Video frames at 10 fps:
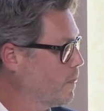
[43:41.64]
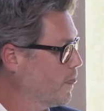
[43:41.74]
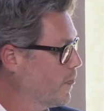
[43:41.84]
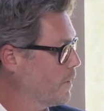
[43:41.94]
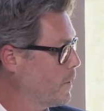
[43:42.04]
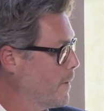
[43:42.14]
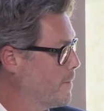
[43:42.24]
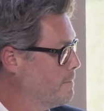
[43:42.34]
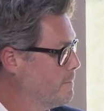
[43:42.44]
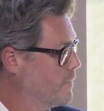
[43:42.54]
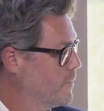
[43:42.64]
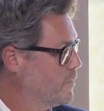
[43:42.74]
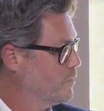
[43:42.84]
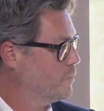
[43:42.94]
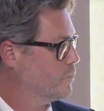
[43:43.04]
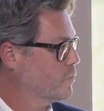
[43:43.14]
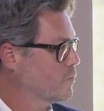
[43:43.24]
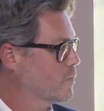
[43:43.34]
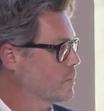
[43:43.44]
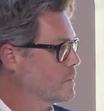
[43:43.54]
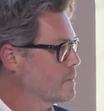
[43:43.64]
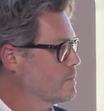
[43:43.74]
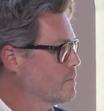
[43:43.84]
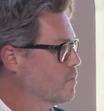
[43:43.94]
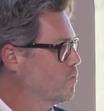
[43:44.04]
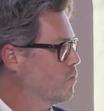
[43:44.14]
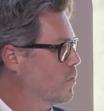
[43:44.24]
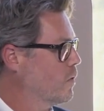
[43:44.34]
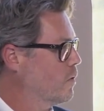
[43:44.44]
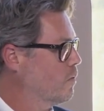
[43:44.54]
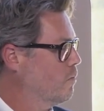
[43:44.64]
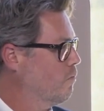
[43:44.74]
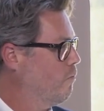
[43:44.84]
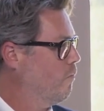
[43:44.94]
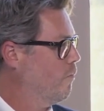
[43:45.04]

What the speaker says: So for me, you know, it's a little bit what I've said earlier. I think, you know, it's